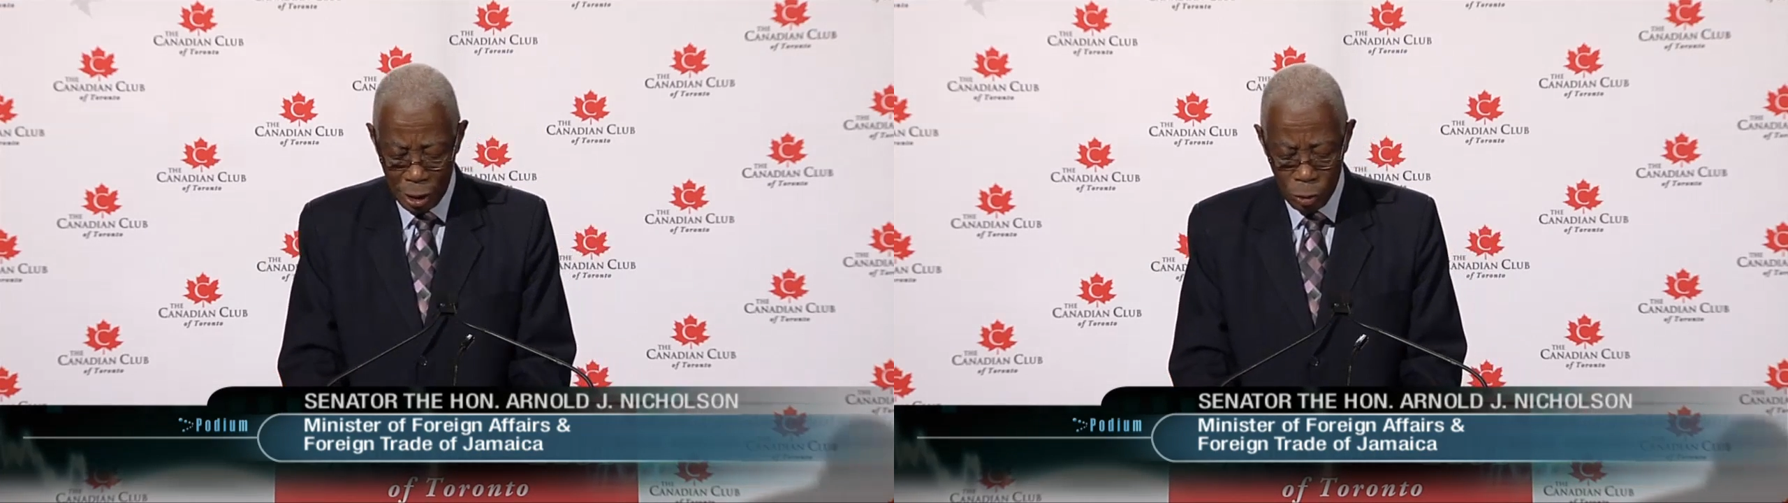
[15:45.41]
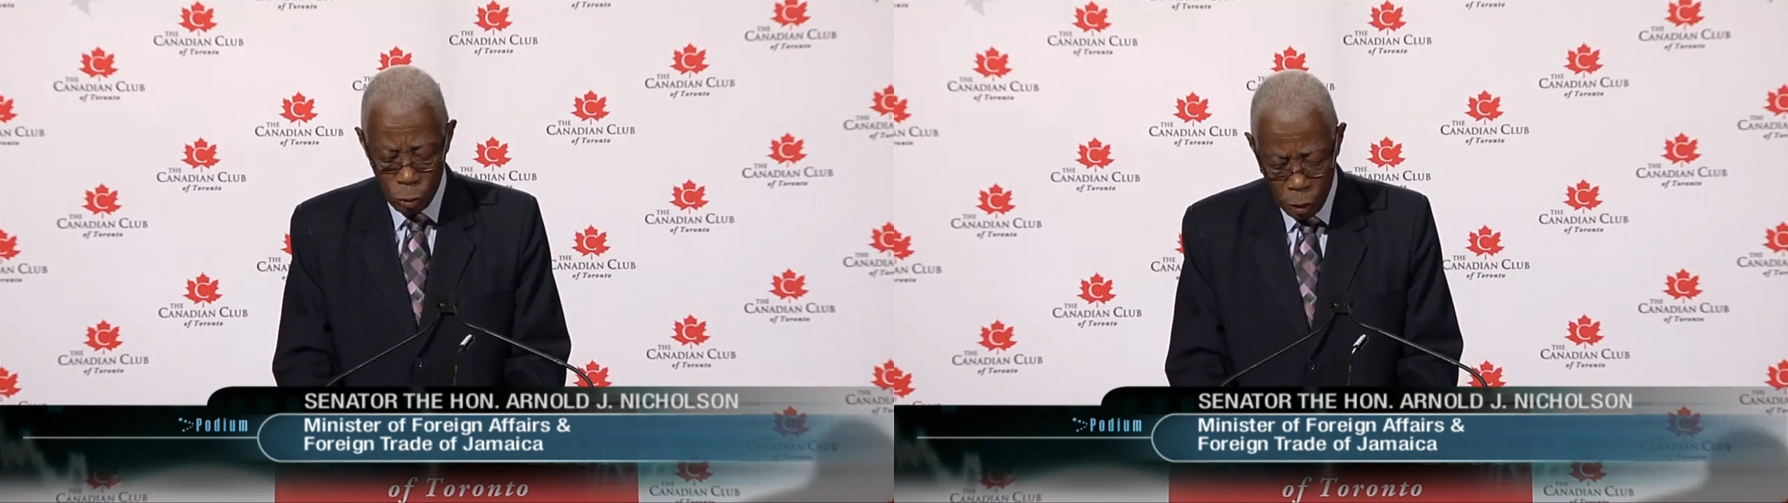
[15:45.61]

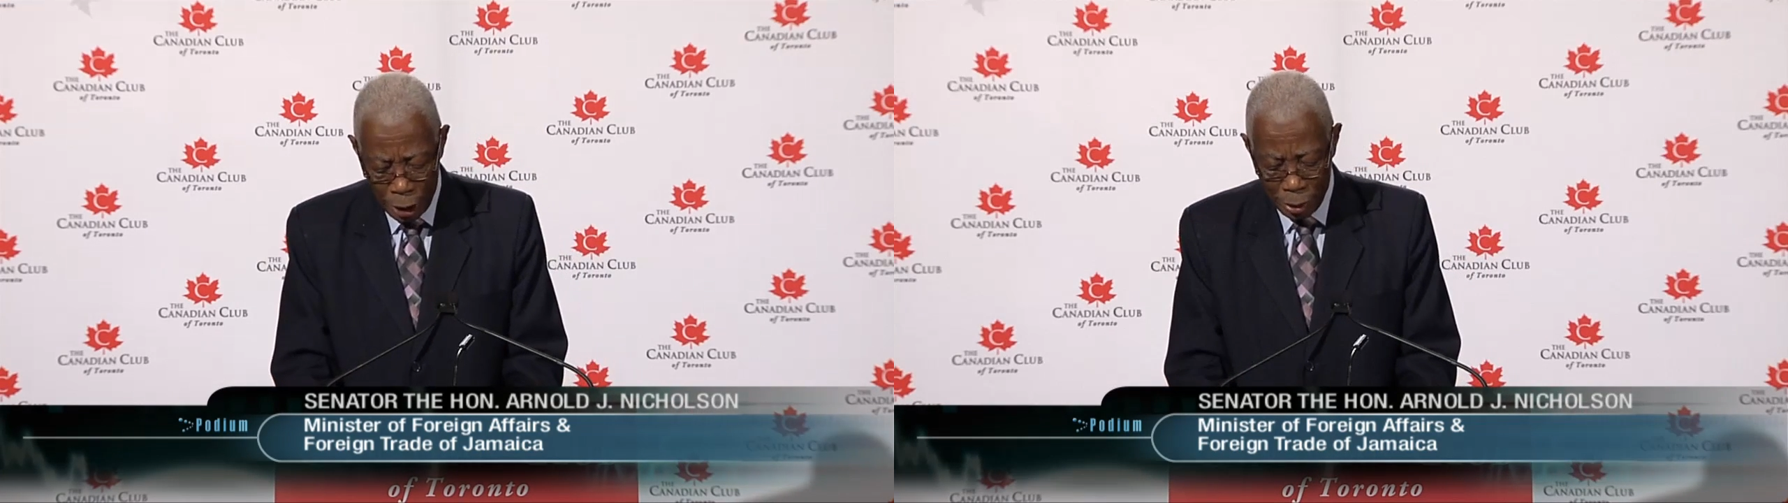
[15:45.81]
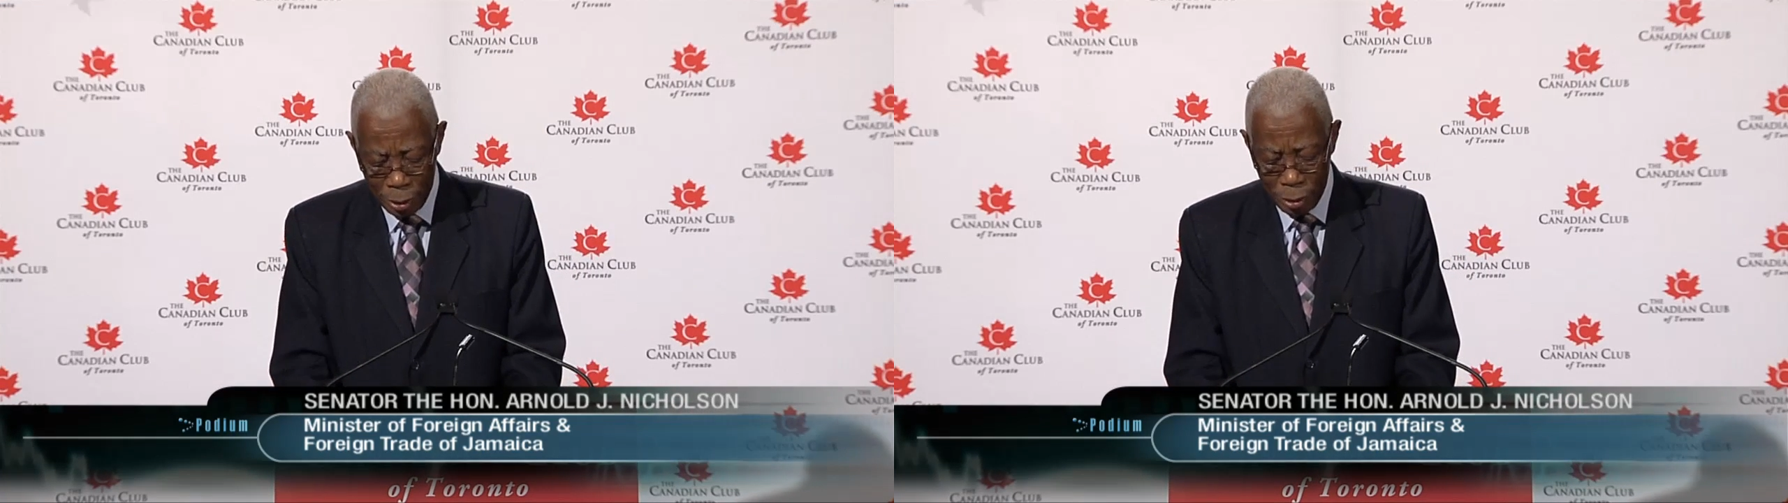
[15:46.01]

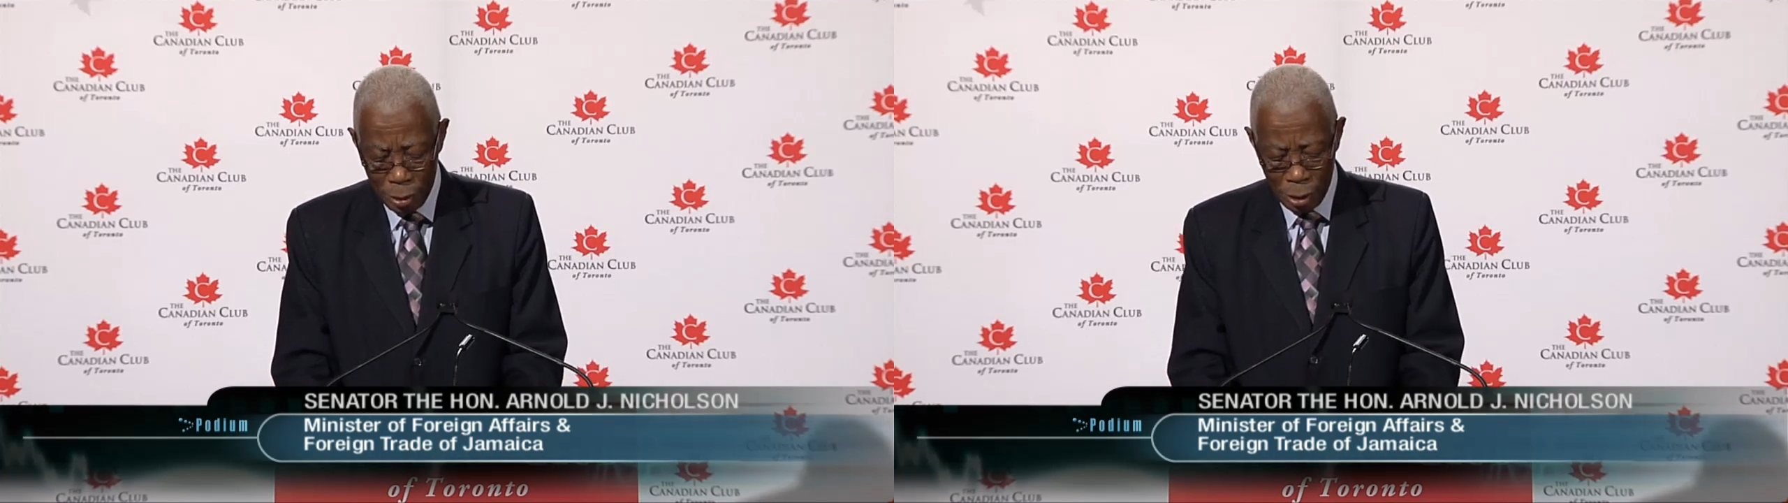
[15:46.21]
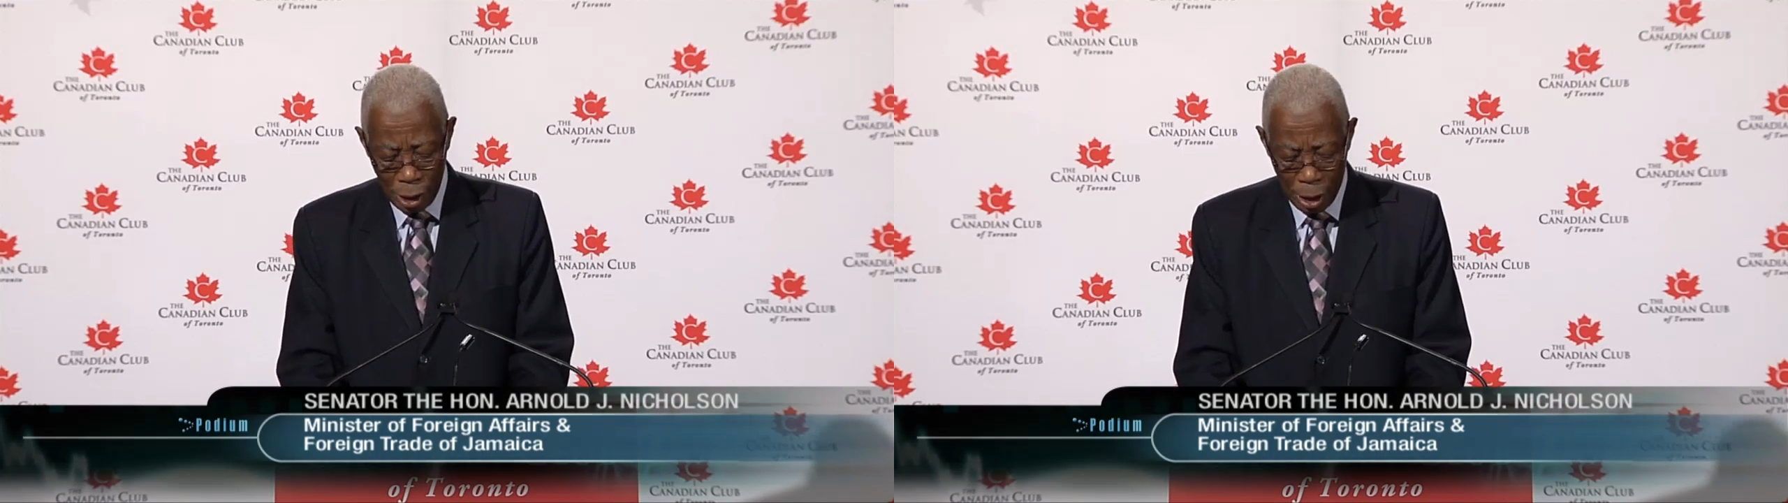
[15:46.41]
real
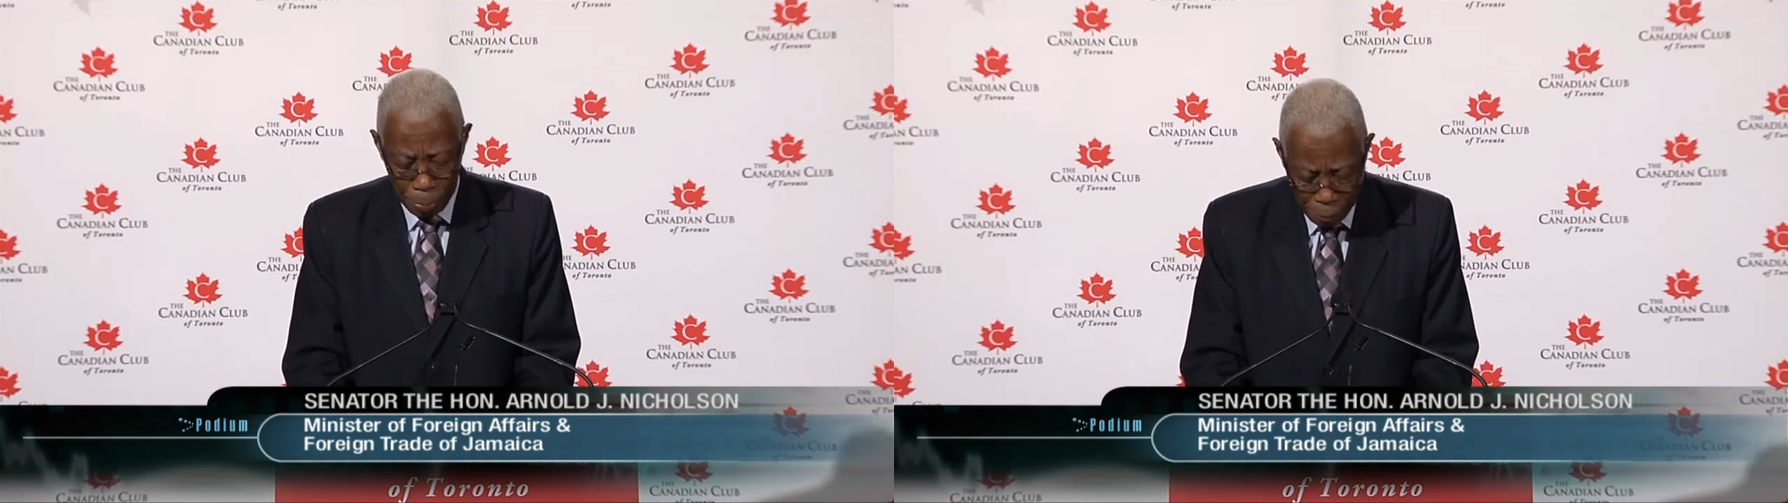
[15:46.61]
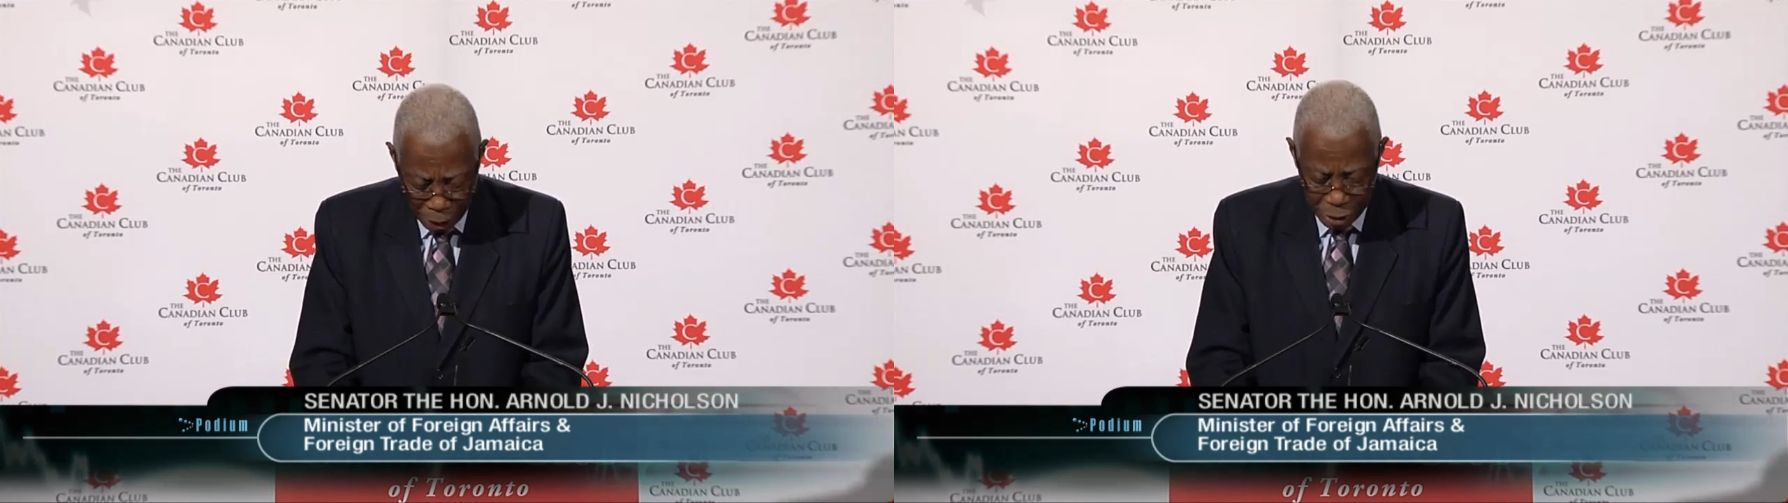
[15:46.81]
and
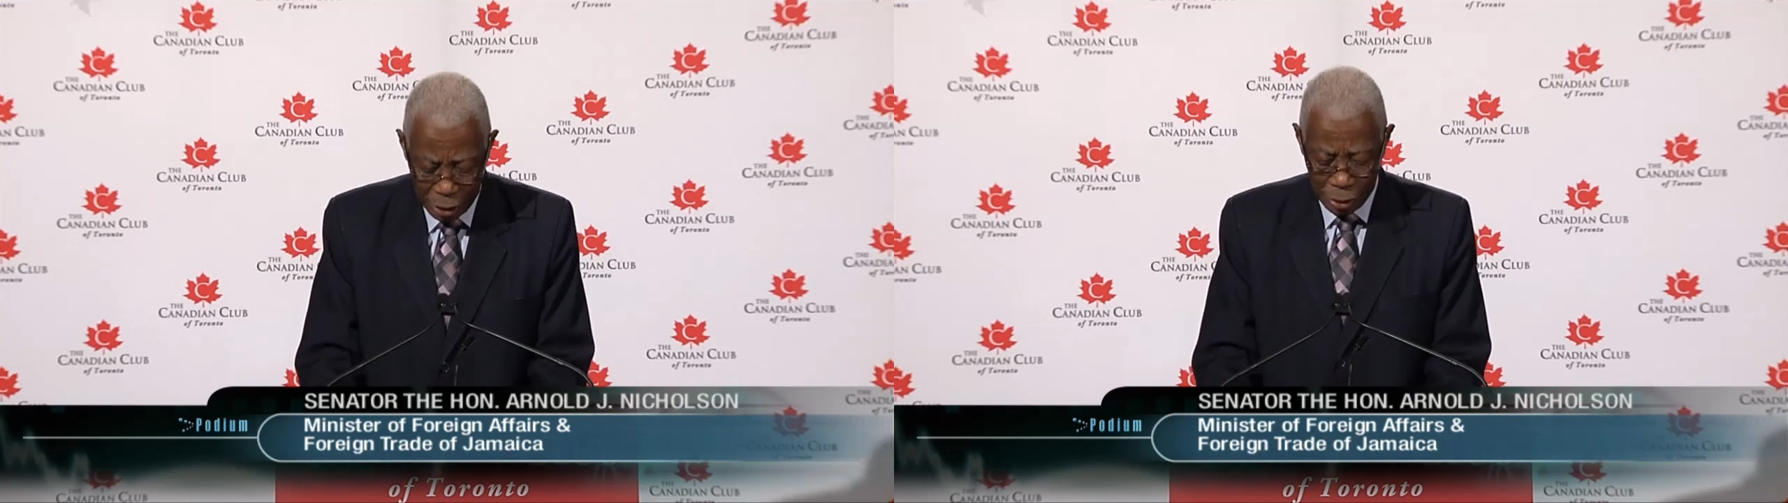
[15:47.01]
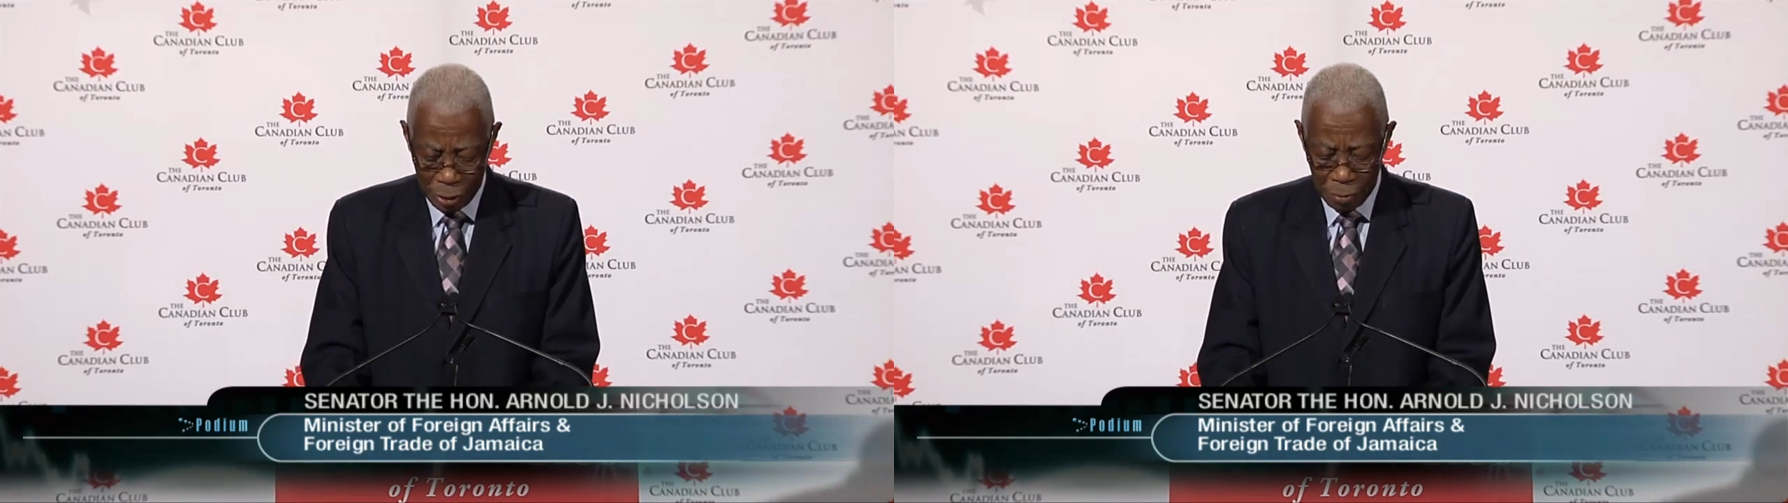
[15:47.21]
practical.